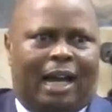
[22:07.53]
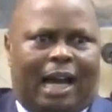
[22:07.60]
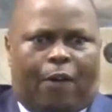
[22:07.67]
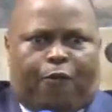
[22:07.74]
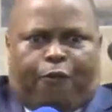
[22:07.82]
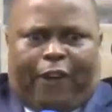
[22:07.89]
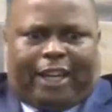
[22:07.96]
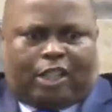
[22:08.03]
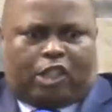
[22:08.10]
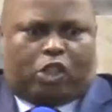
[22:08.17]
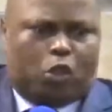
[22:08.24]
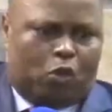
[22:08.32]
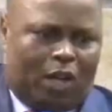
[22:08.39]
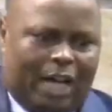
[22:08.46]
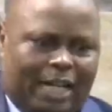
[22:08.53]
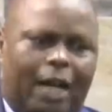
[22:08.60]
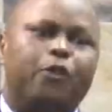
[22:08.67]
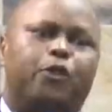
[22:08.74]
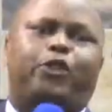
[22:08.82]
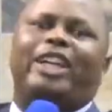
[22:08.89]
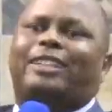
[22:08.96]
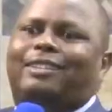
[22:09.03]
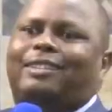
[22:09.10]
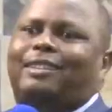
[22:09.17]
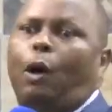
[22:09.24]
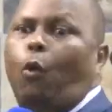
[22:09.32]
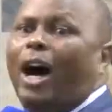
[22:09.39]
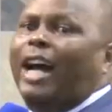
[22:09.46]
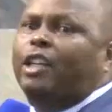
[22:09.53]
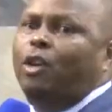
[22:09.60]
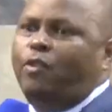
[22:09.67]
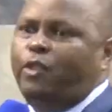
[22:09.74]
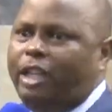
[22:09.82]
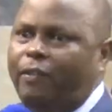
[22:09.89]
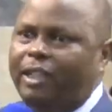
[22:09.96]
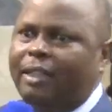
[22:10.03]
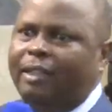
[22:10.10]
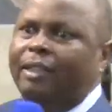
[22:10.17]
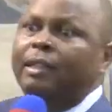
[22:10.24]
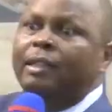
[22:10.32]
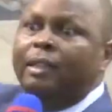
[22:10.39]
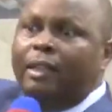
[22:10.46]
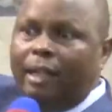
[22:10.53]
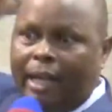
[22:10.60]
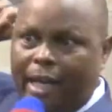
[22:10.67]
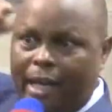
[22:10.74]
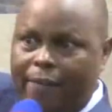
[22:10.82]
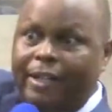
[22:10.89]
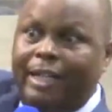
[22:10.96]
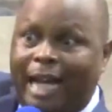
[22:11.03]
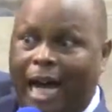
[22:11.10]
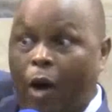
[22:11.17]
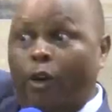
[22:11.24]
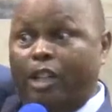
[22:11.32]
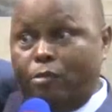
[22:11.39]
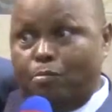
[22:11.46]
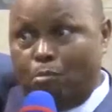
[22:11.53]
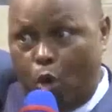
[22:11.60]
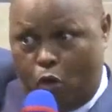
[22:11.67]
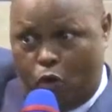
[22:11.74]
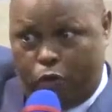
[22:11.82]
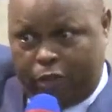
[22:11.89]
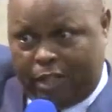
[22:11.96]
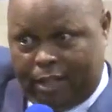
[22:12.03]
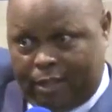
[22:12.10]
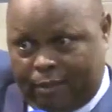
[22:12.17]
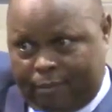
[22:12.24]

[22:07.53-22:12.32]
affects you and affects the one you have given, heaven now is moved.